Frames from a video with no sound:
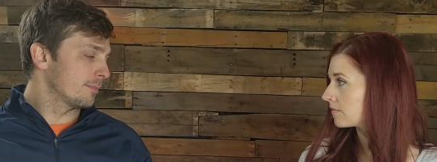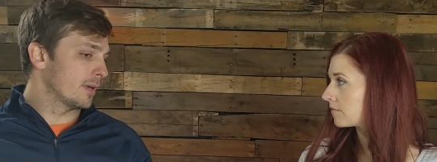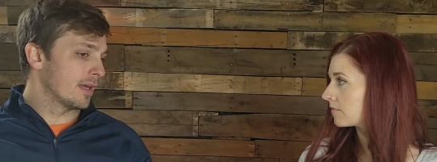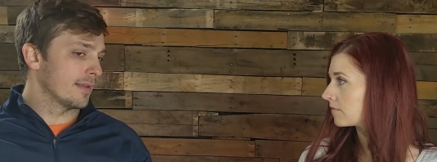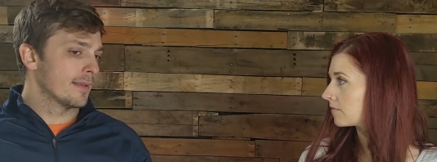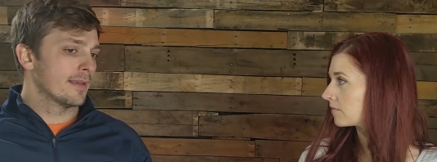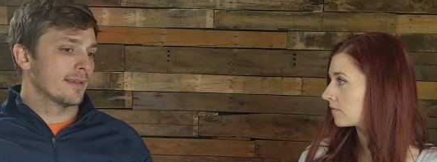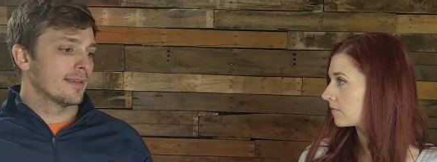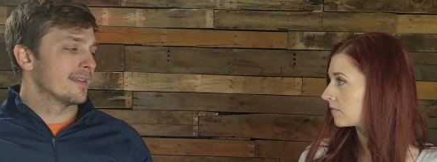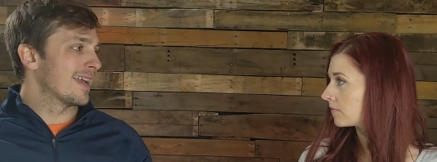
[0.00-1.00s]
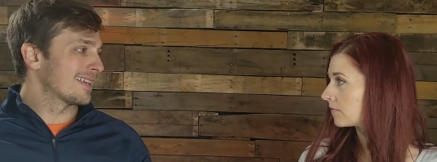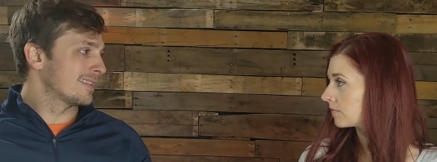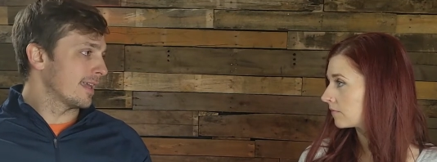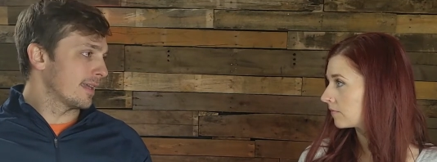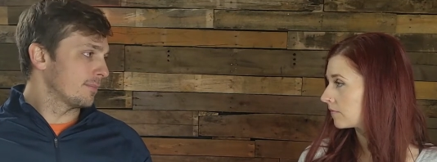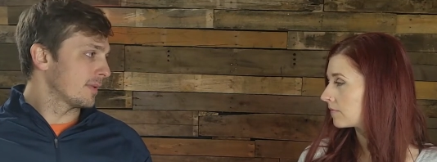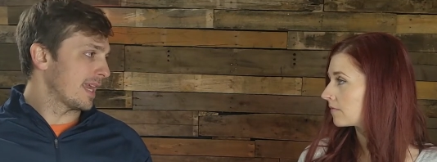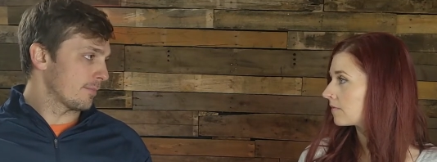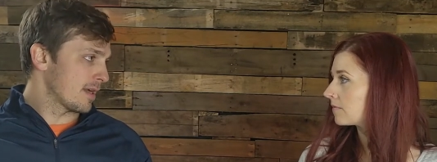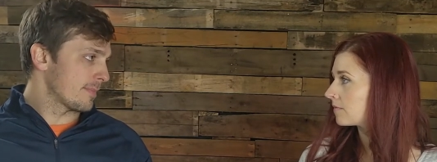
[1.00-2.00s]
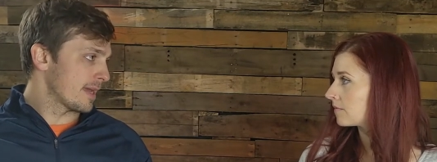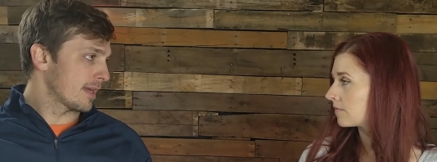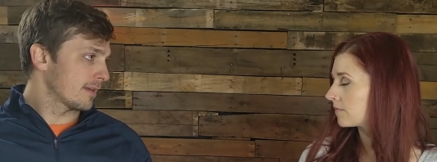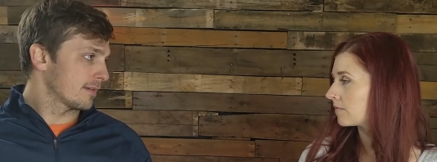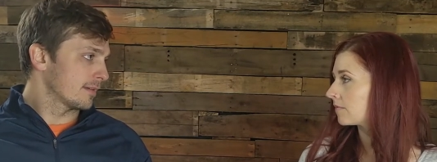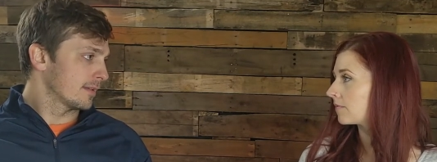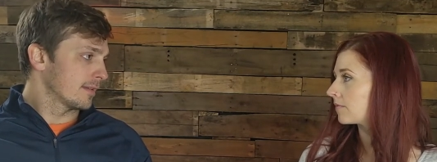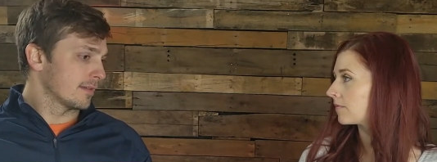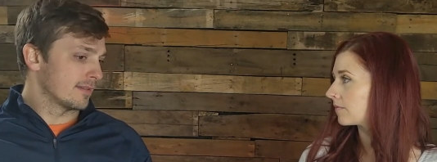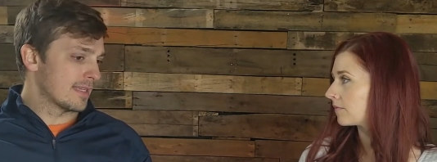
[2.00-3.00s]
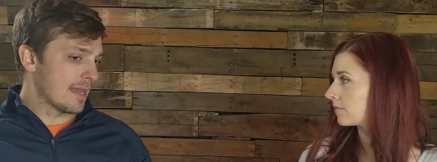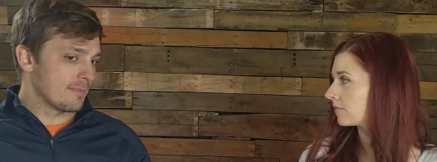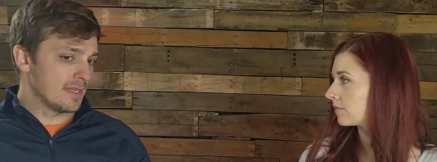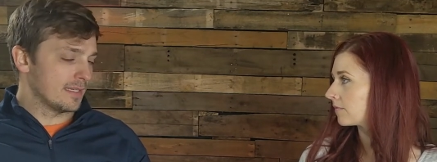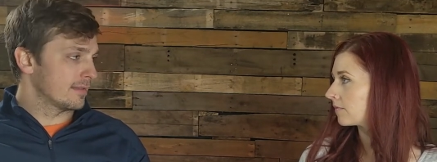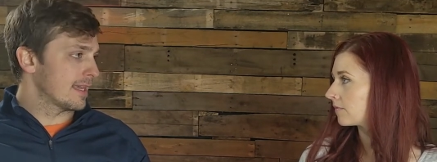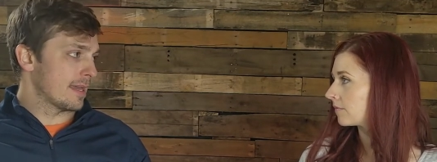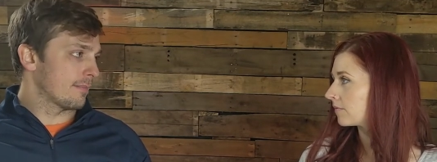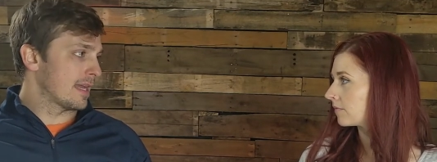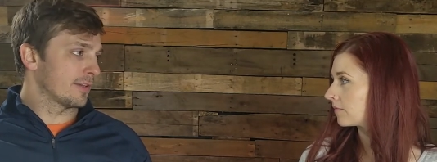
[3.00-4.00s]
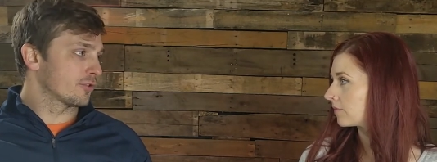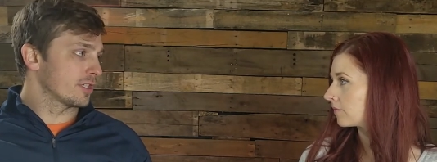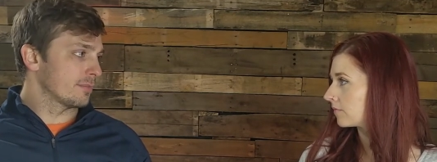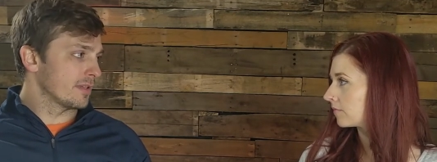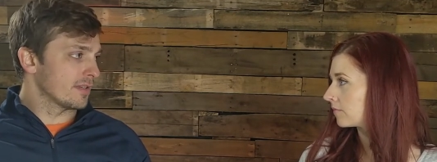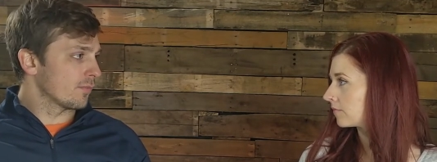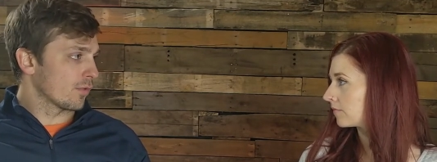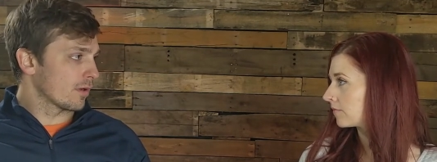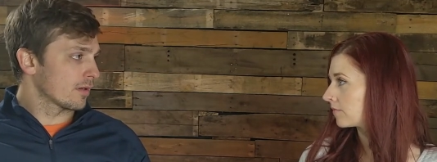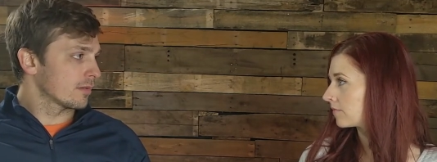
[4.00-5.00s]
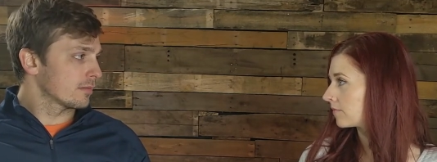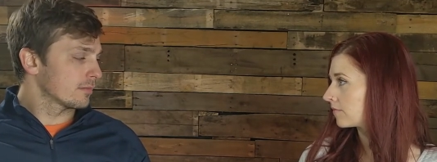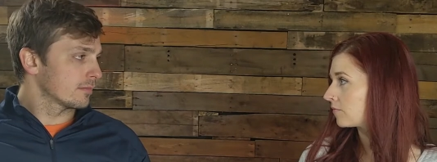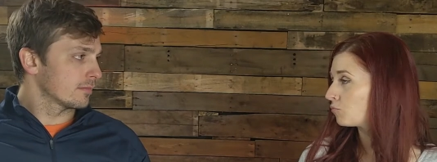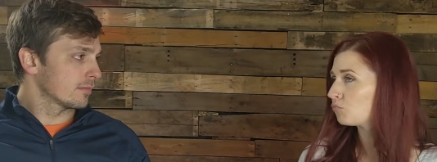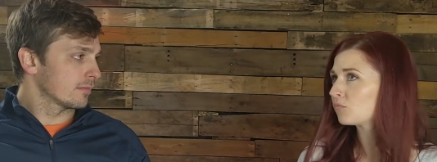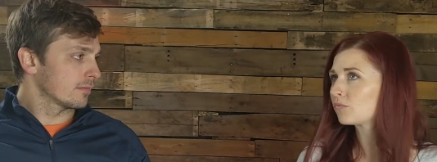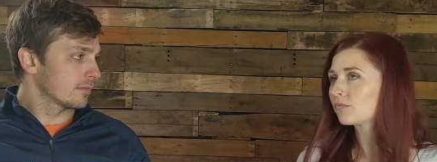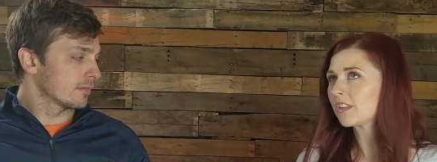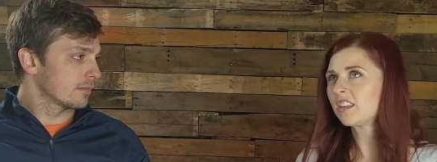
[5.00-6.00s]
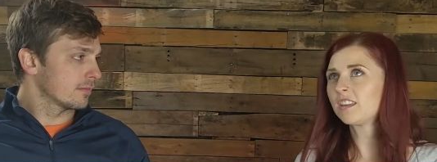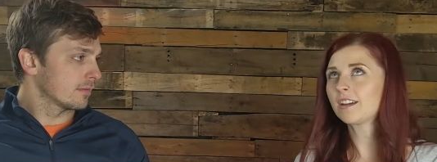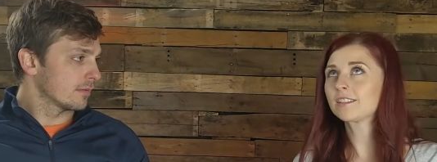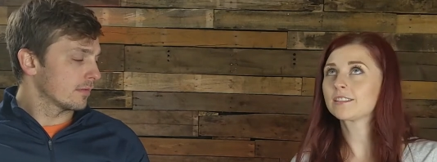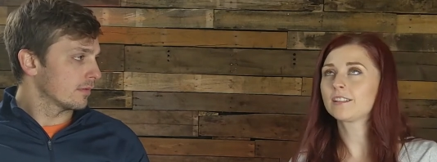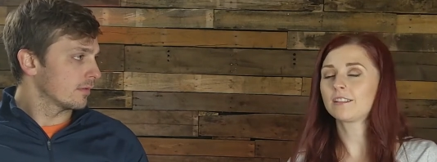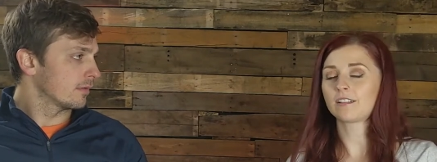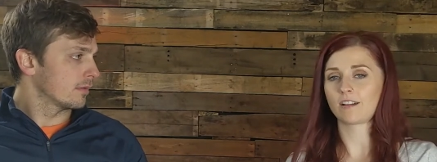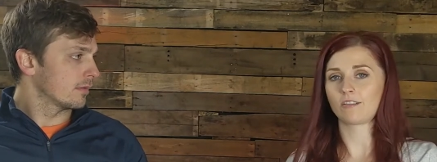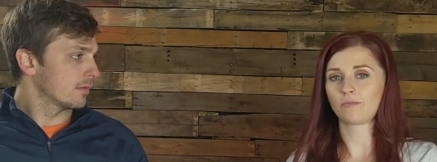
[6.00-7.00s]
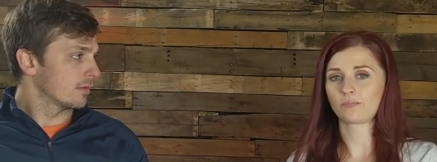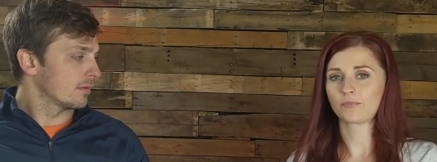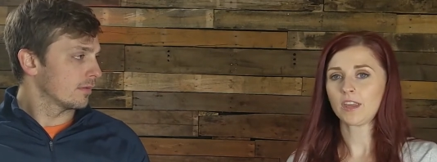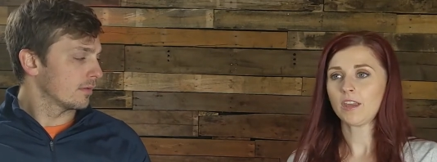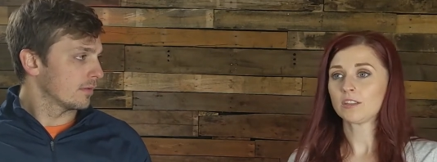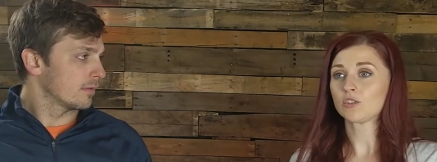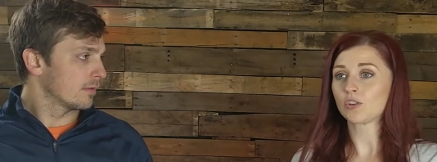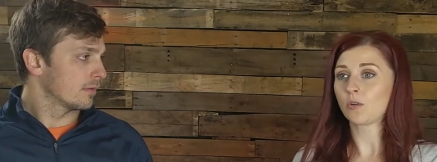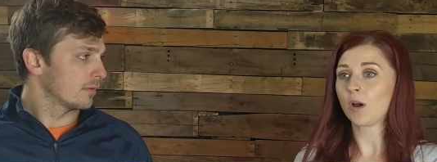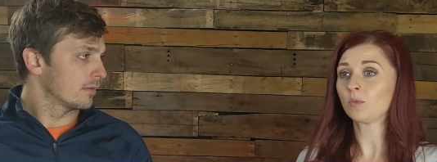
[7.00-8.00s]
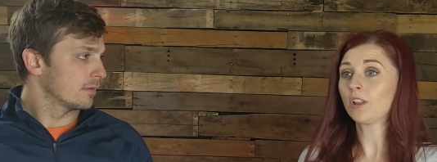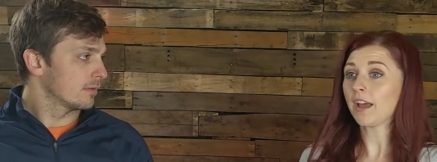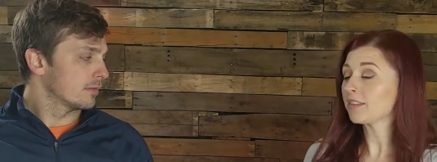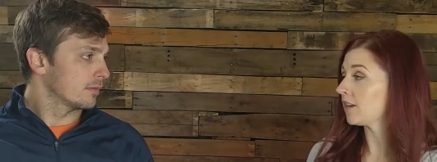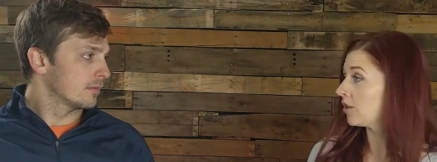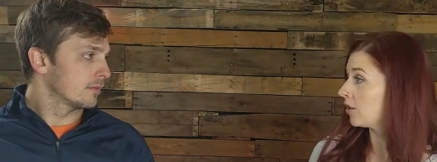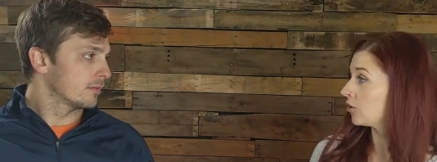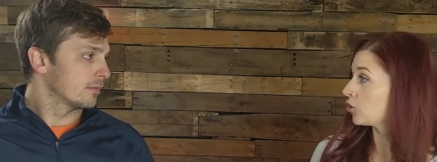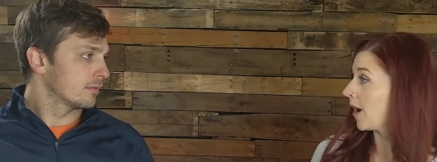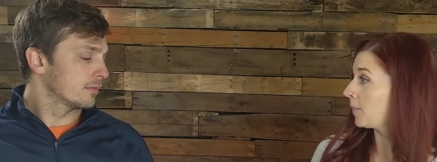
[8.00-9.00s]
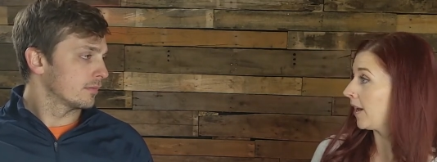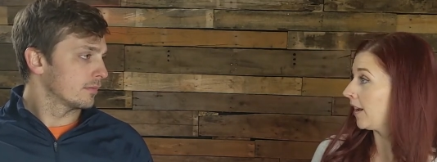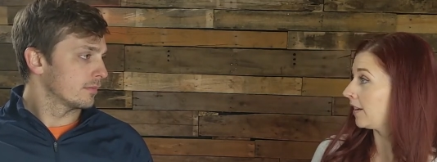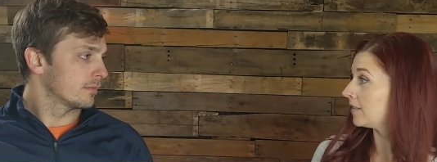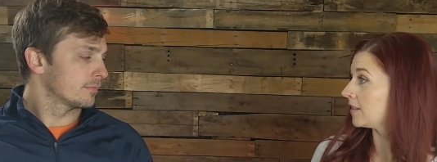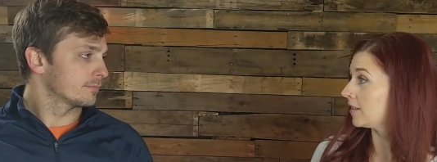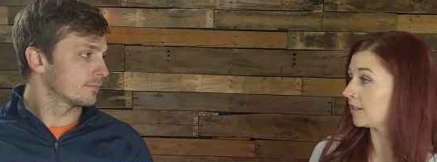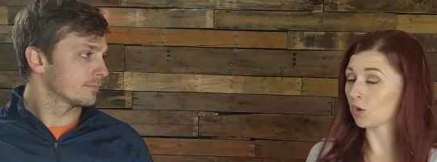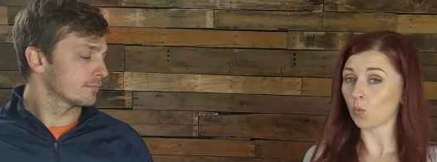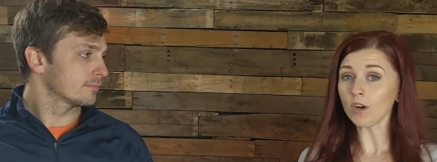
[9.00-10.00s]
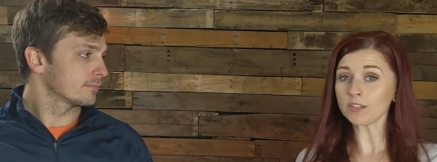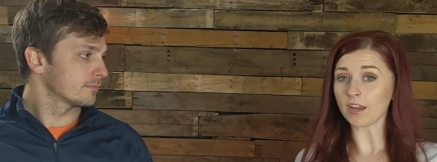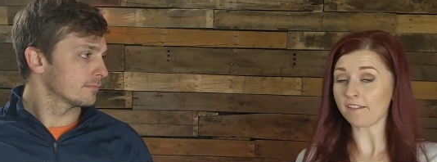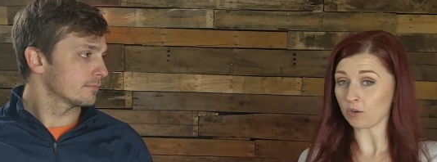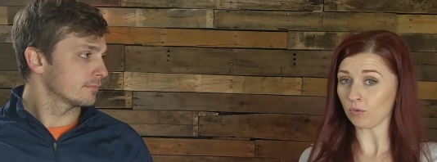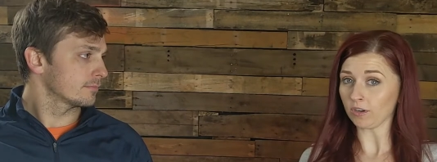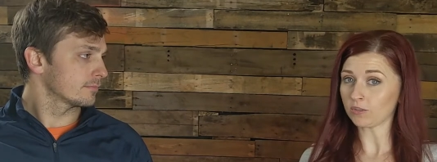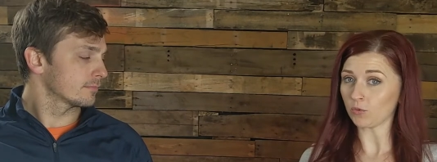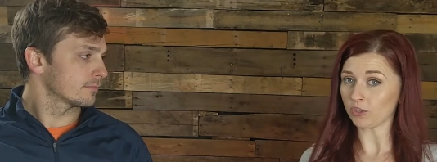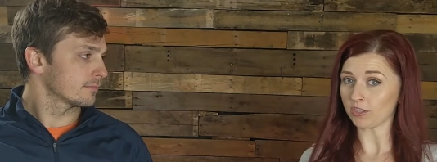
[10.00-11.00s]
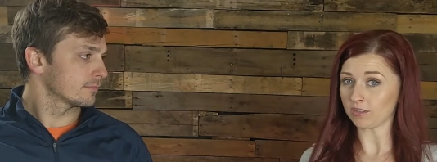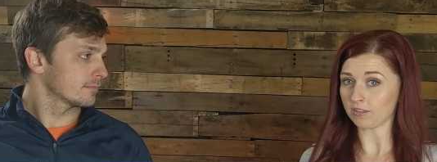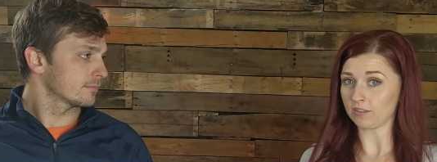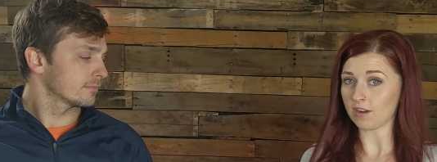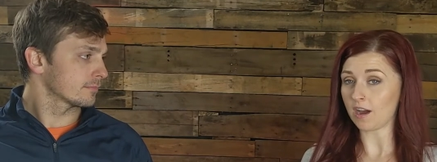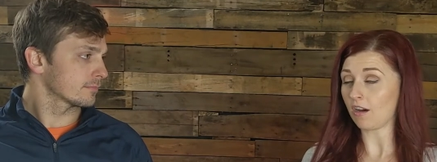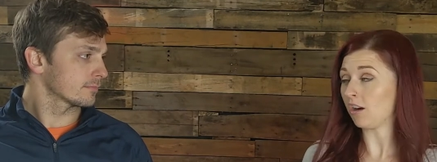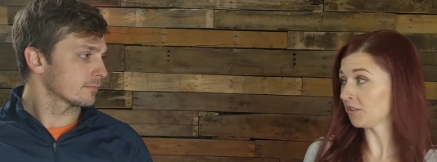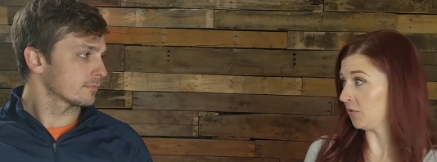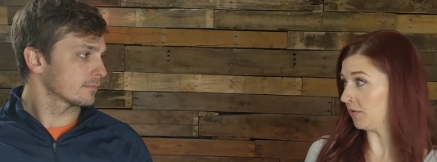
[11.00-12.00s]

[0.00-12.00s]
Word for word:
Speaker 1: but next day came right back. Does that mean that my treatment didn't work?
Speaker 2: Yes and no. So I'm glad that your trap pain didn't get worse afterwards, which is not also